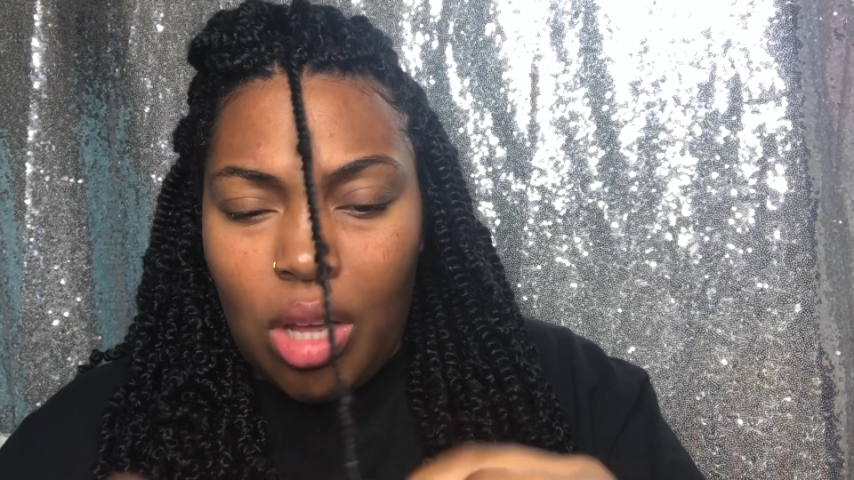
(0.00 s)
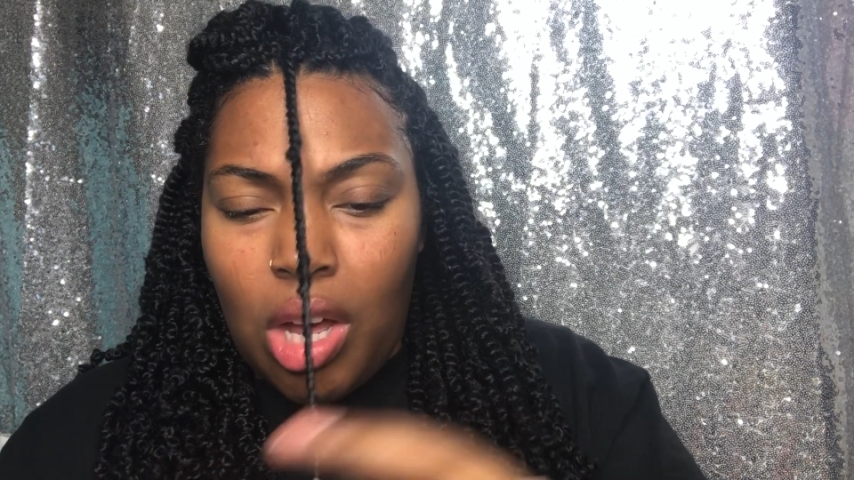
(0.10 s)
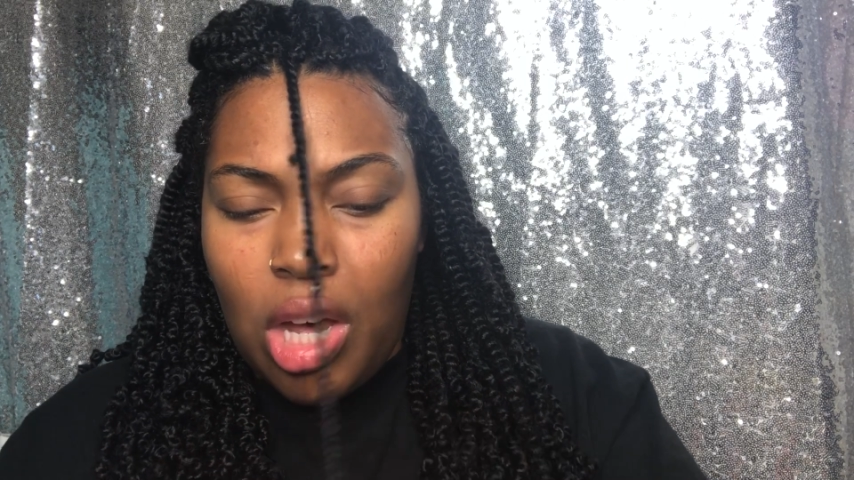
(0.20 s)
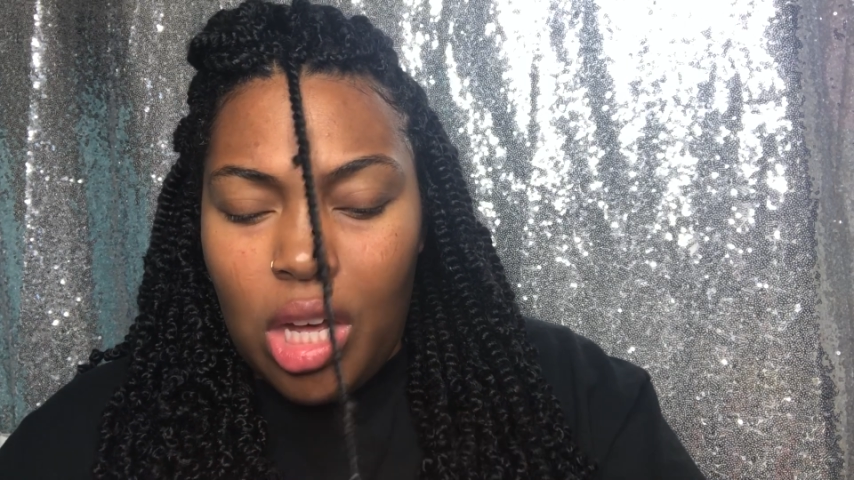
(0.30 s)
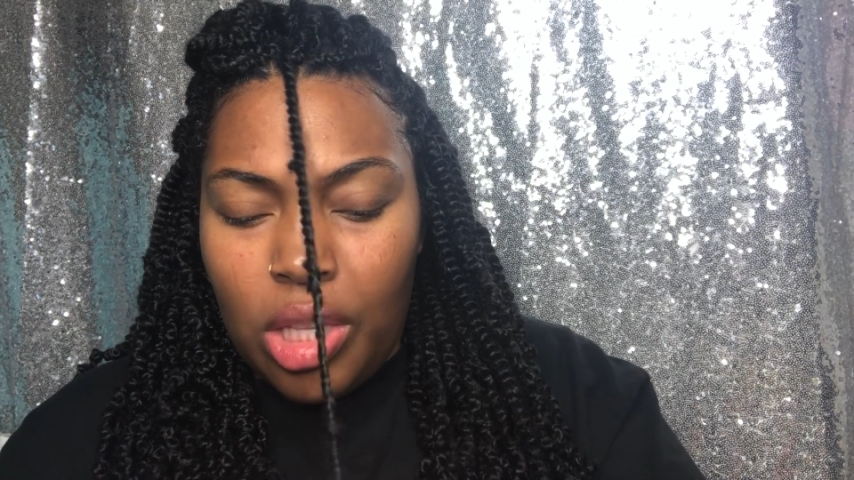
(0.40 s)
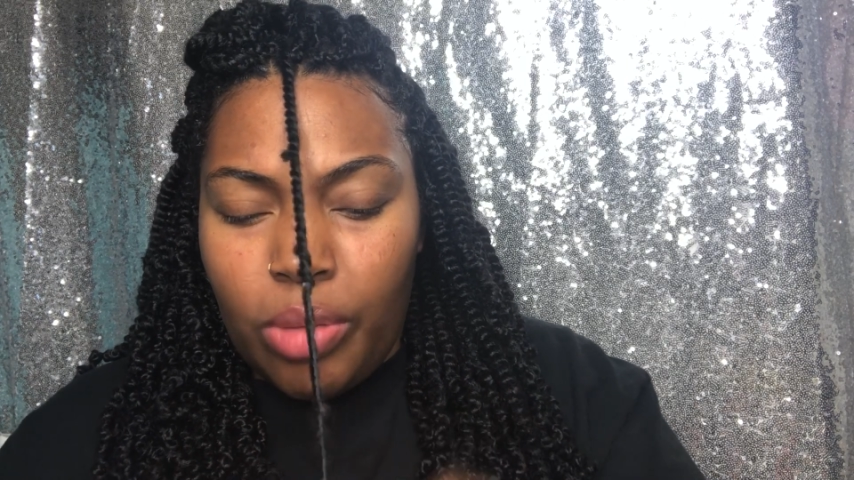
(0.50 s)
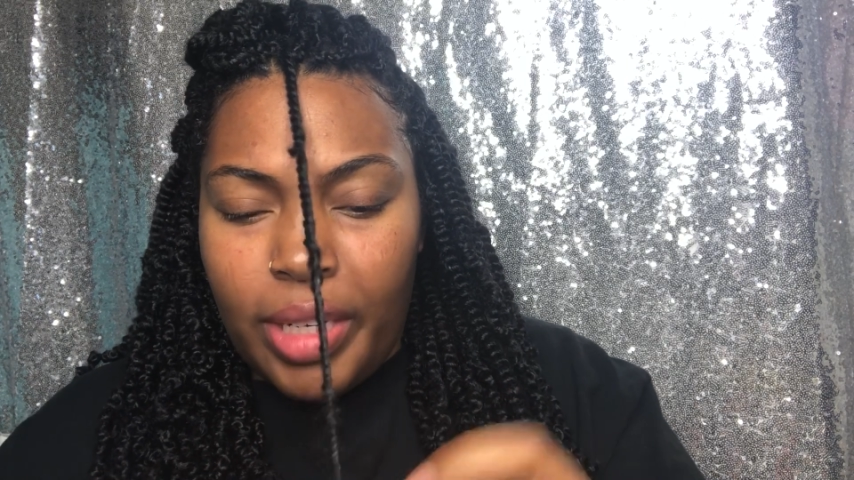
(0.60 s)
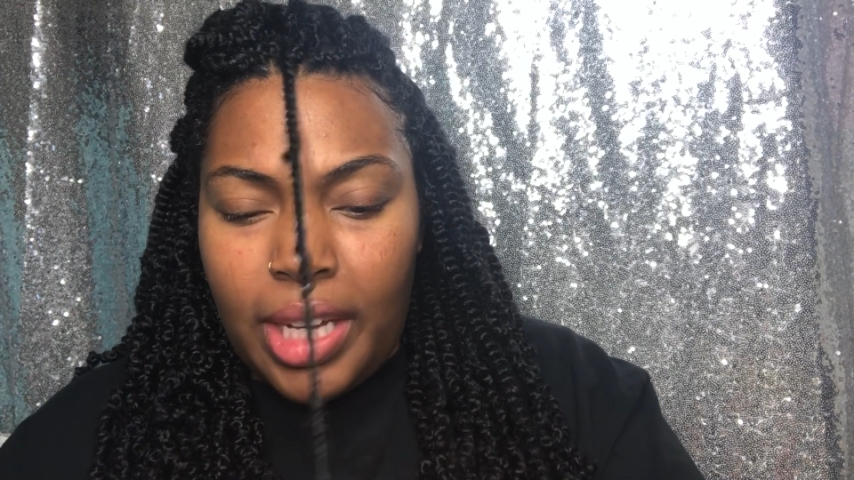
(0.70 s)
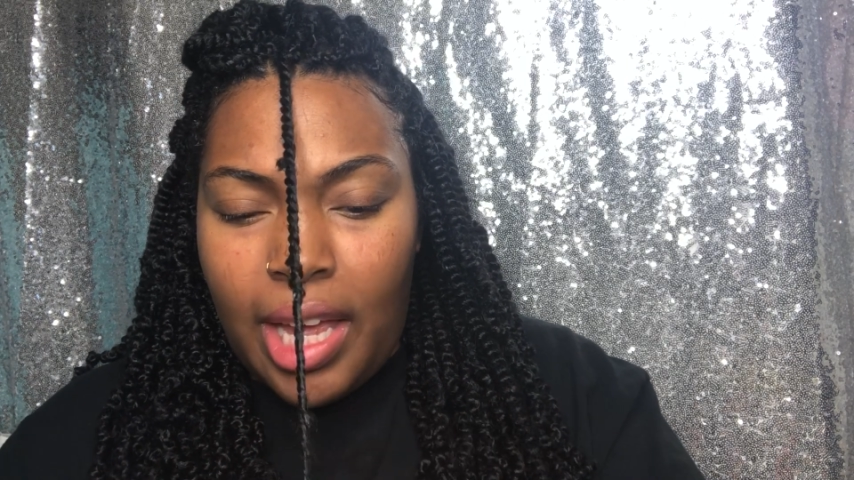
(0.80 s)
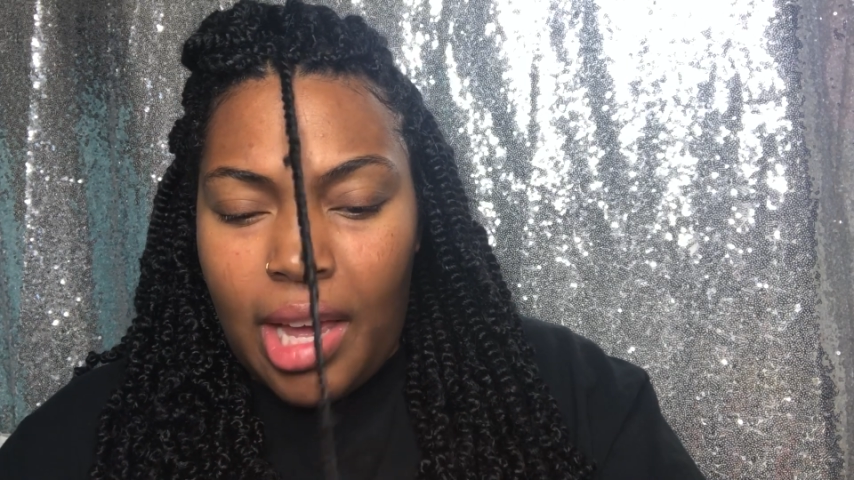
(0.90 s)
all the way
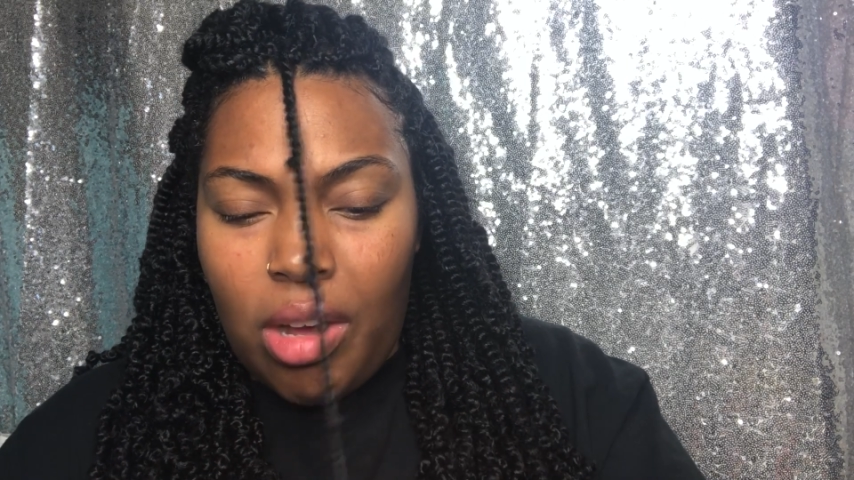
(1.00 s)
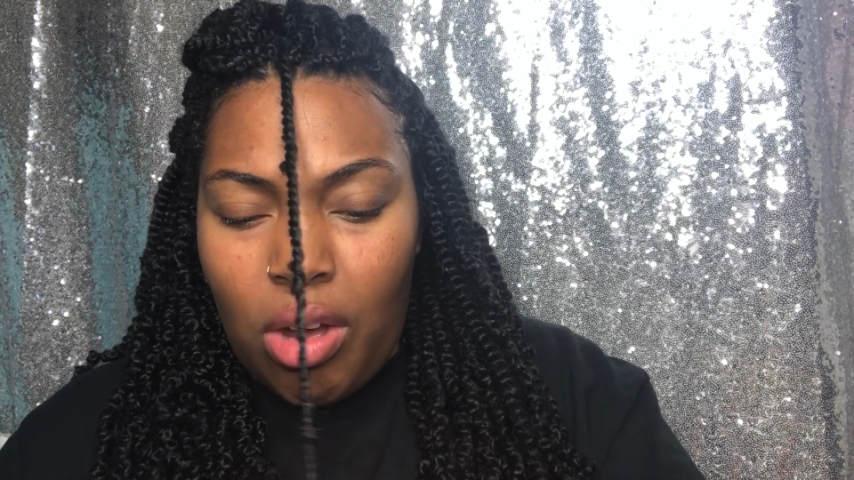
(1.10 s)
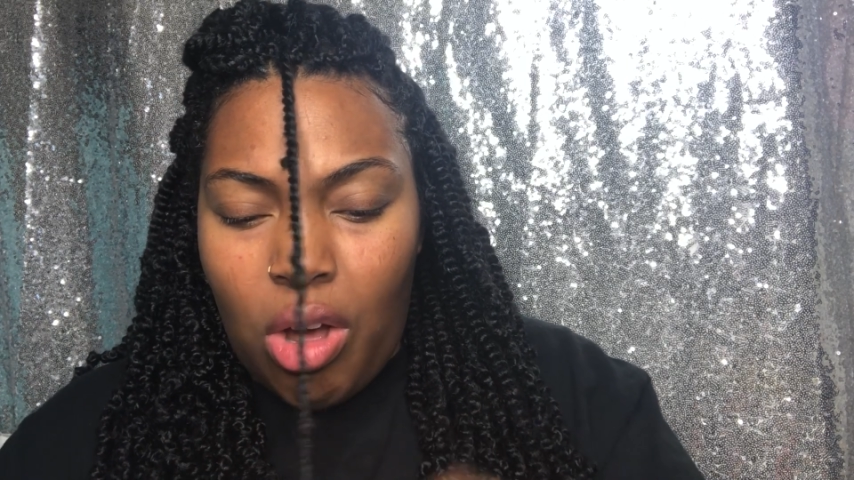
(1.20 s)
down,